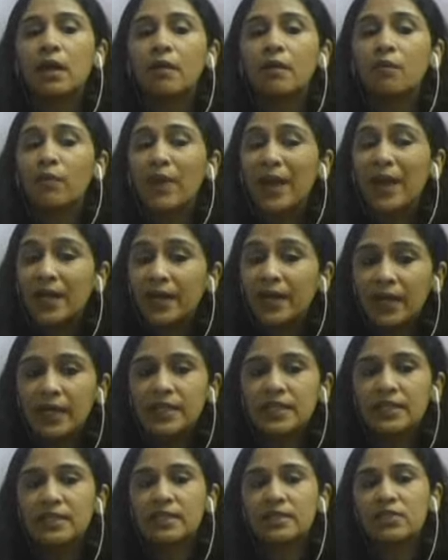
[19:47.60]

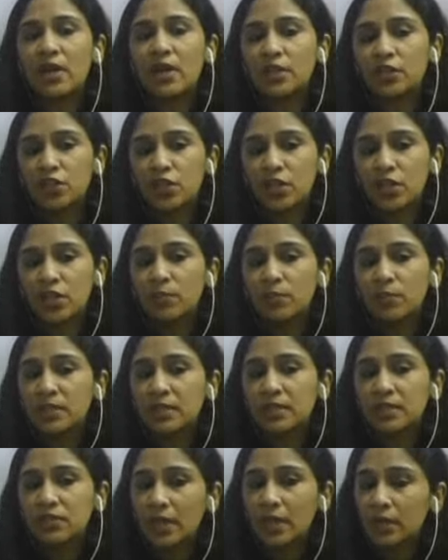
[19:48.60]
validates the strategy, the
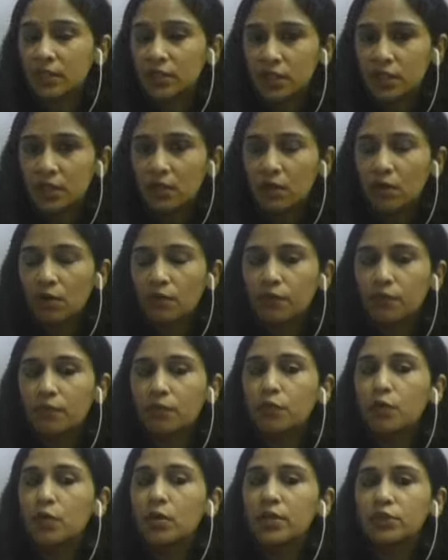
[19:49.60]
business strategy of
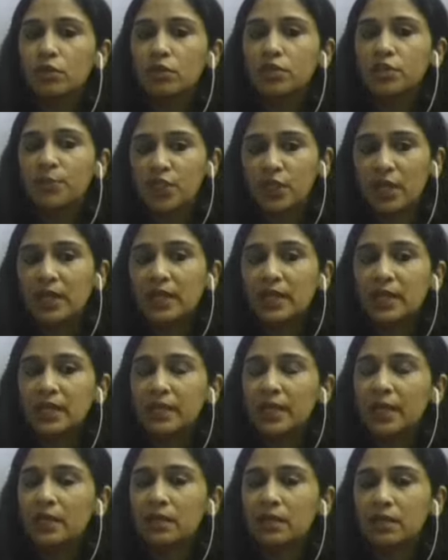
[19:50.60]
focus on
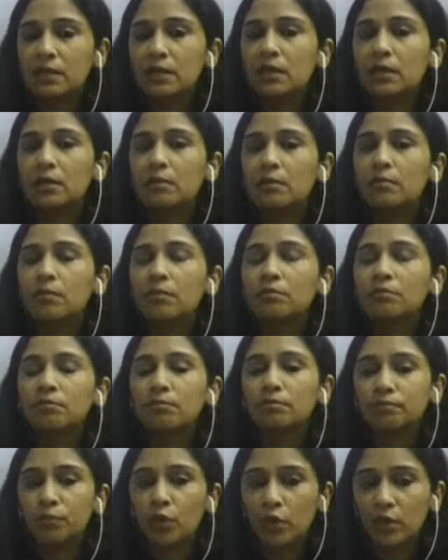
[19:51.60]
specialty that
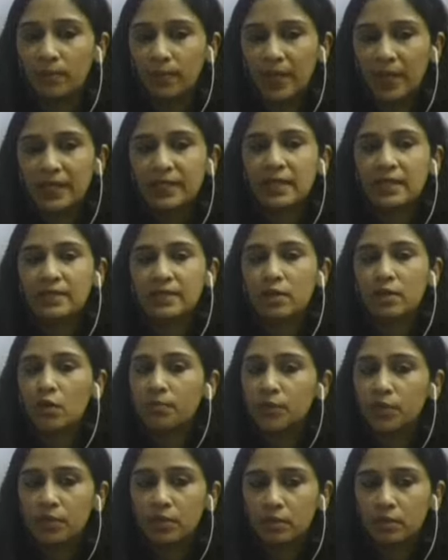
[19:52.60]
Polyplex has
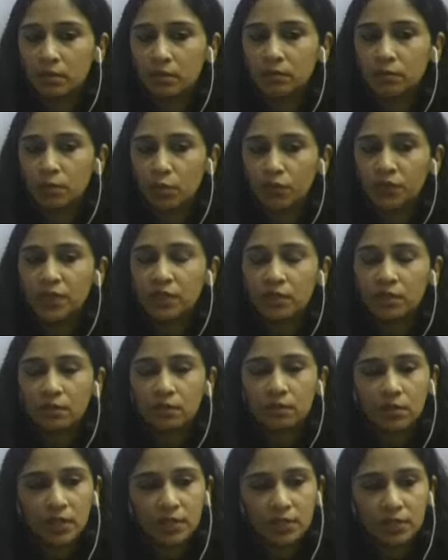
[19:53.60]
adopted over
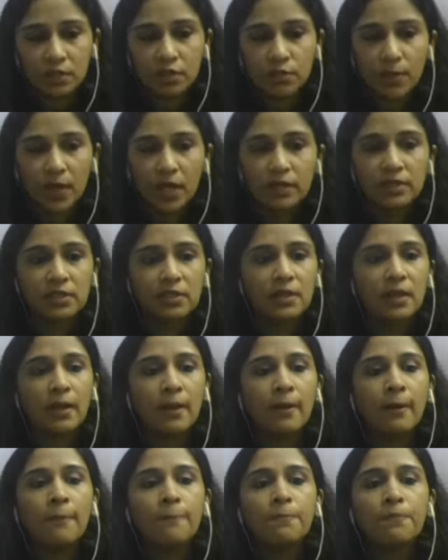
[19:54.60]
the recent past.
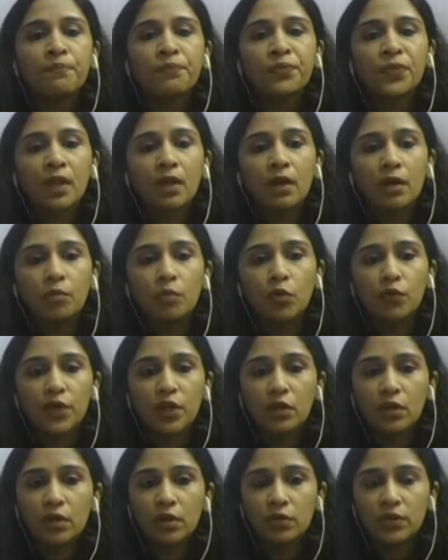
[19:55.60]

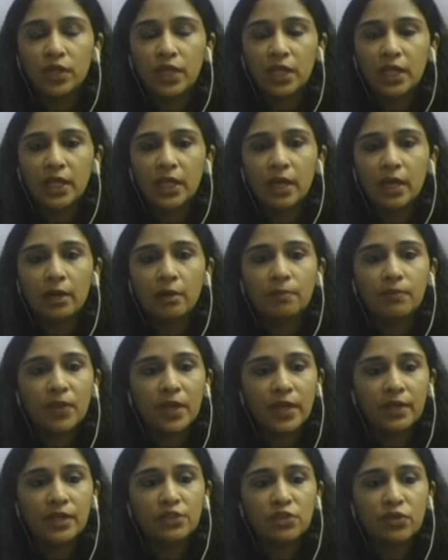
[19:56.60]
Moving on to the
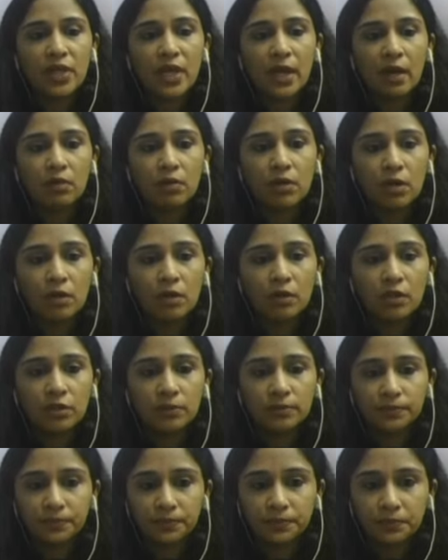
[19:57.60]
industry outlook.